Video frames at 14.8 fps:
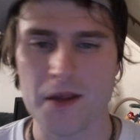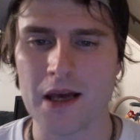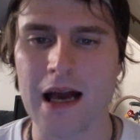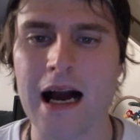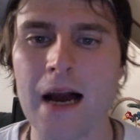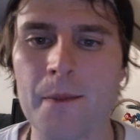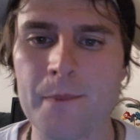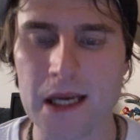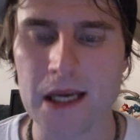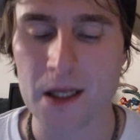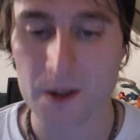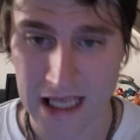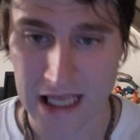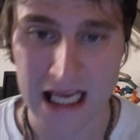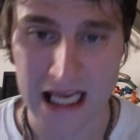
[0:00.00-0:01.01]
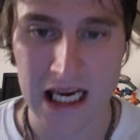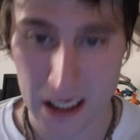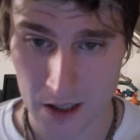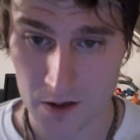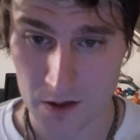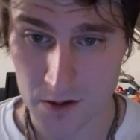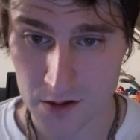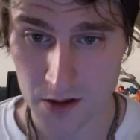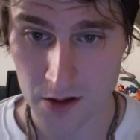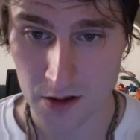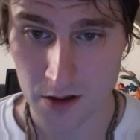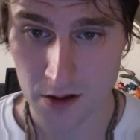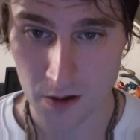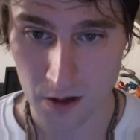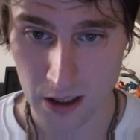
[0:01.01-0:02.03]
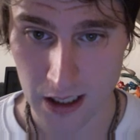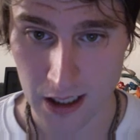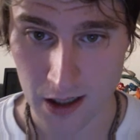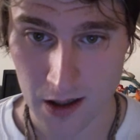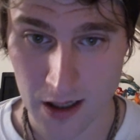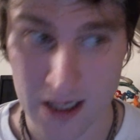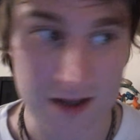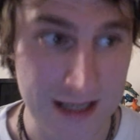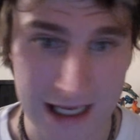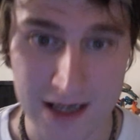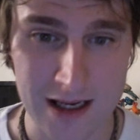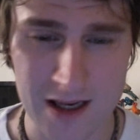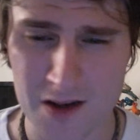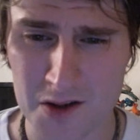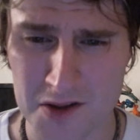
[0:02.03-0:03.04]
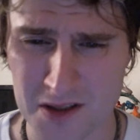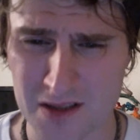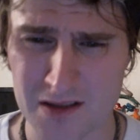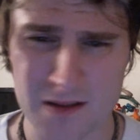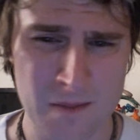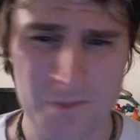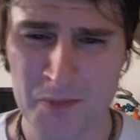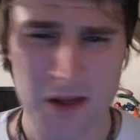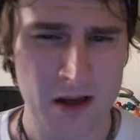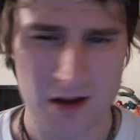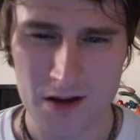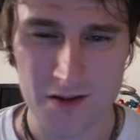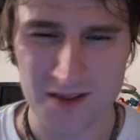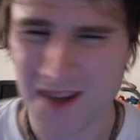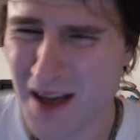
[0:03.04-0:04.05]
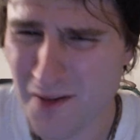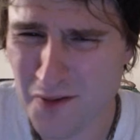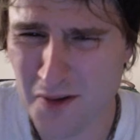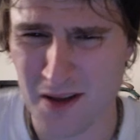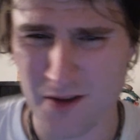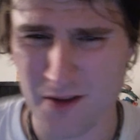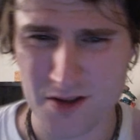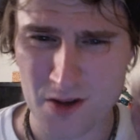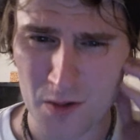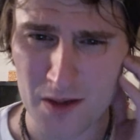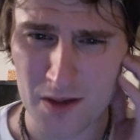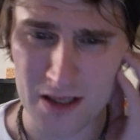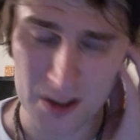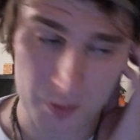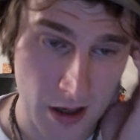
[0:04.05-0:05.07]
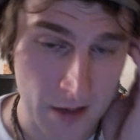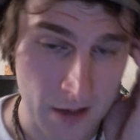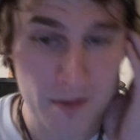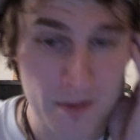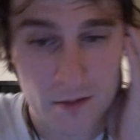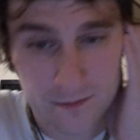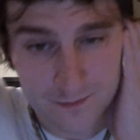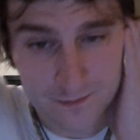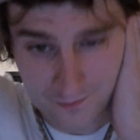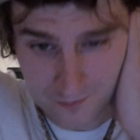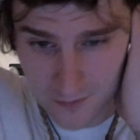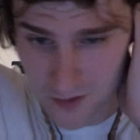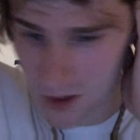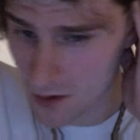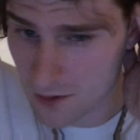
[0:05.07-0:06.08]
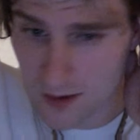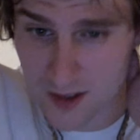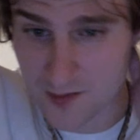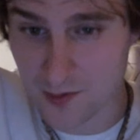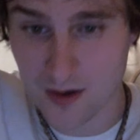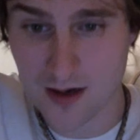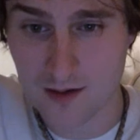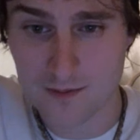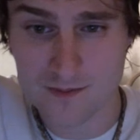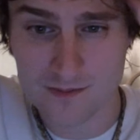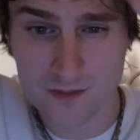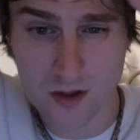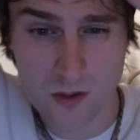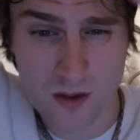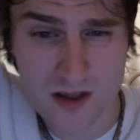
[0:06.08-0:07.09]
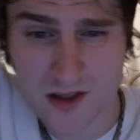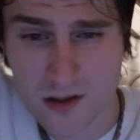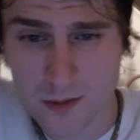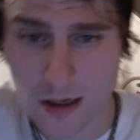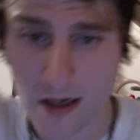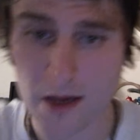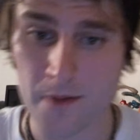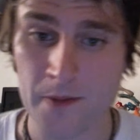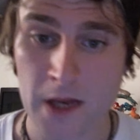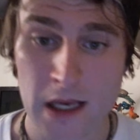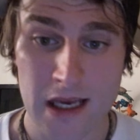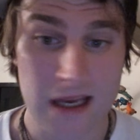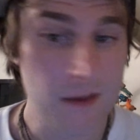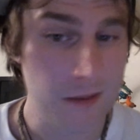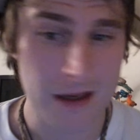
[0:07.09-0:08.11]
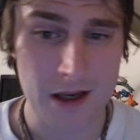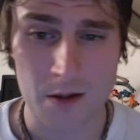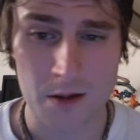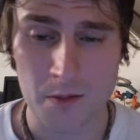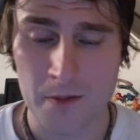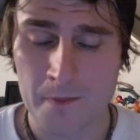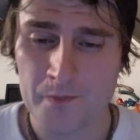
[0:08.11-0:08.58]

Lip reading: the guy beat Dan Henderson, okay? And Dan Henderson's certainly his prime. Certainly his prime. No question about it. He beat him.